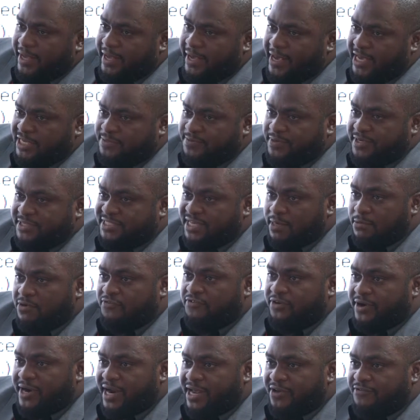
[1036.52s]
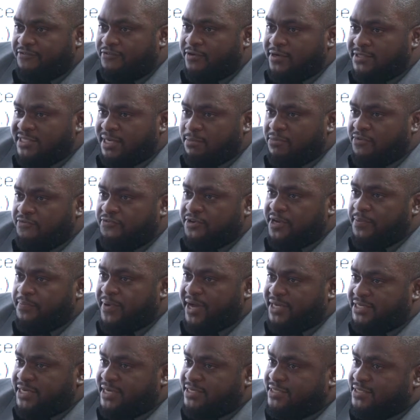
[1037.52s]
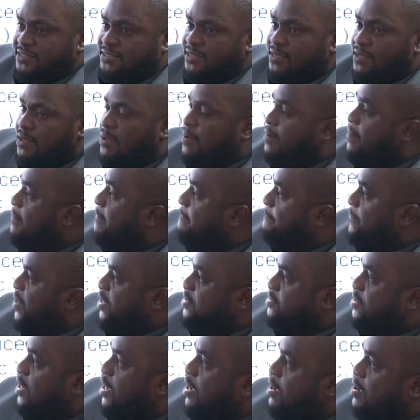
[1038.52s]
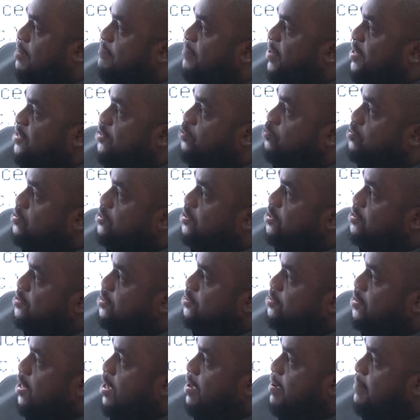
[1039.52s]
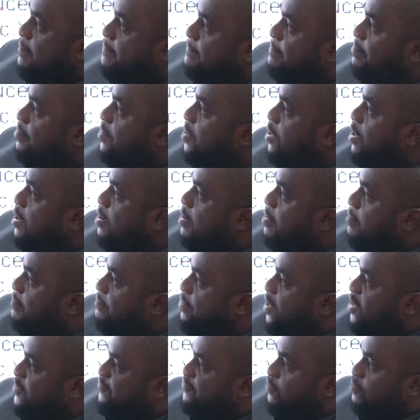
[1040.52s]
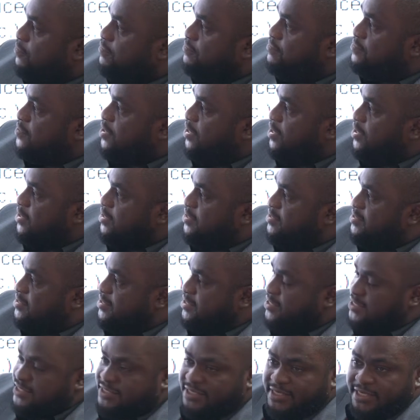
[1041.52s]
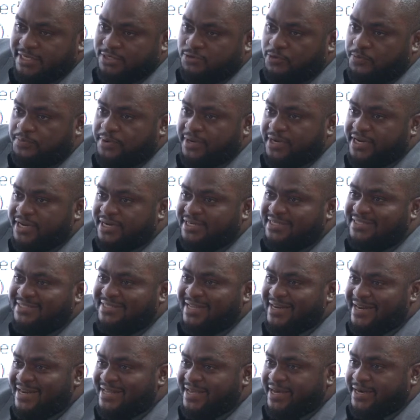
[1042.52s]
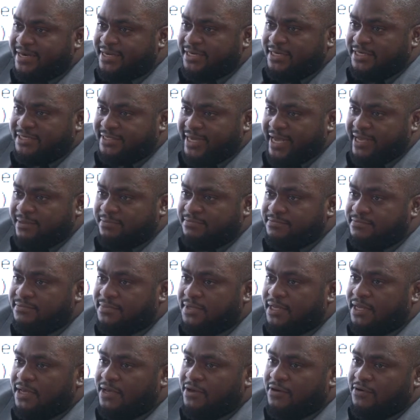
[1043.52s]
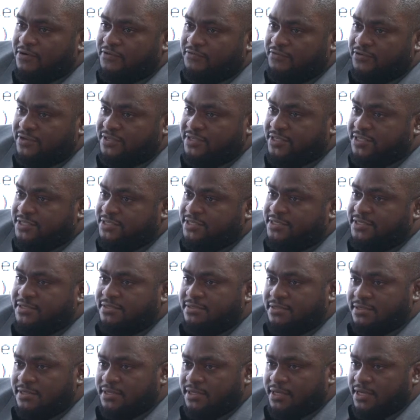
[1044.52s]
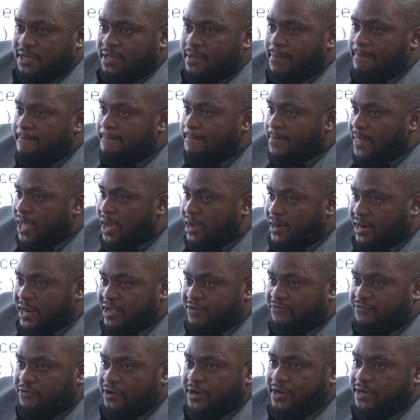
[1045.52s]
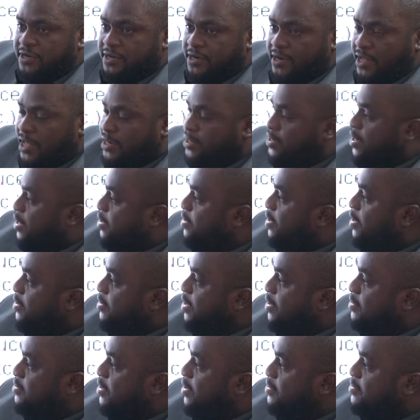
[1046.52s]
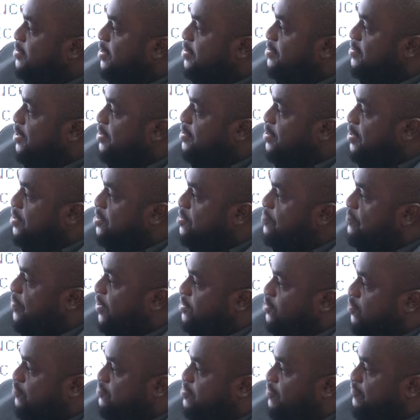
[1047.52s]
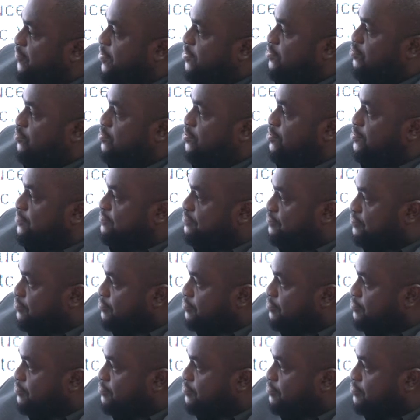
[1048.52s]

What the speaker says: especially time of arrival and time of departures. But by using this platform, it's easier to predict the near real time for this arrival and departure of the vessels.